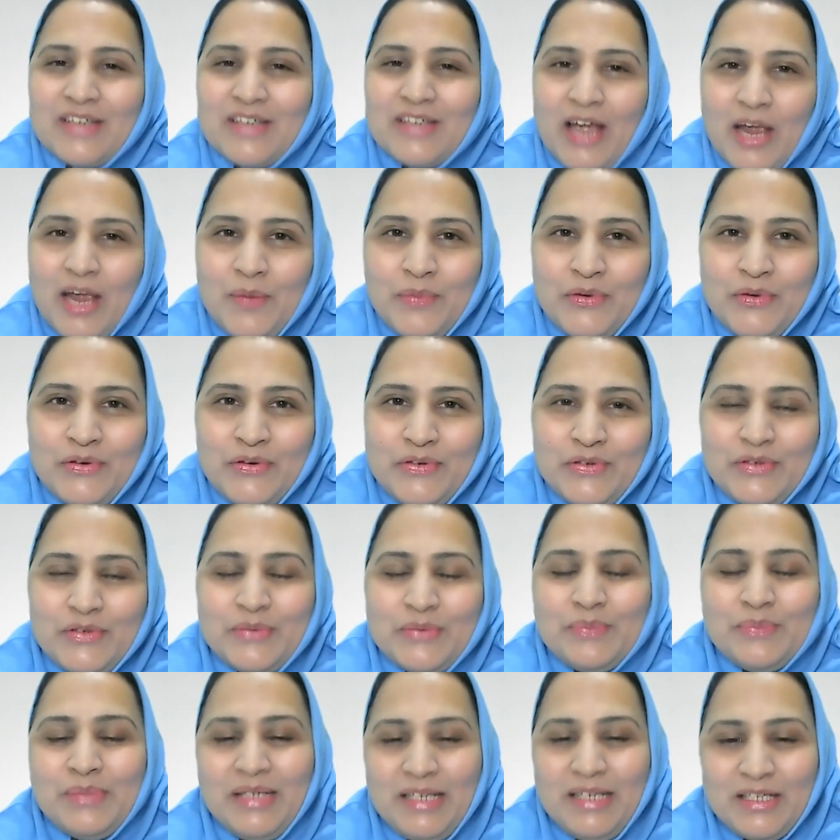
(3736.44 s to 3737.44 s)
Timer,
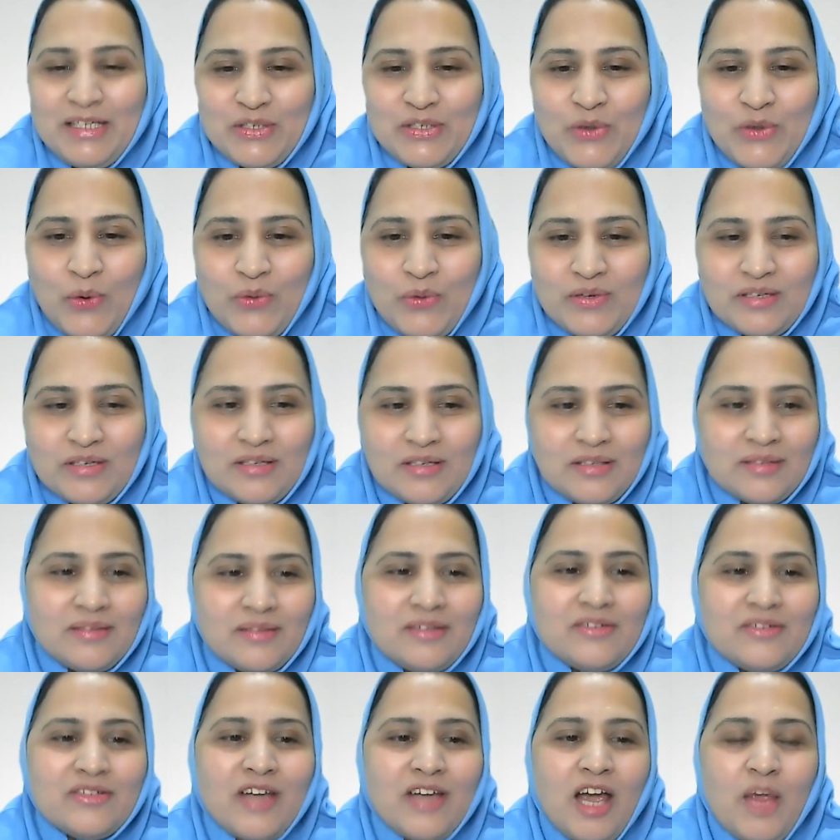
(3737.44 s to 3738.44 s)
please note the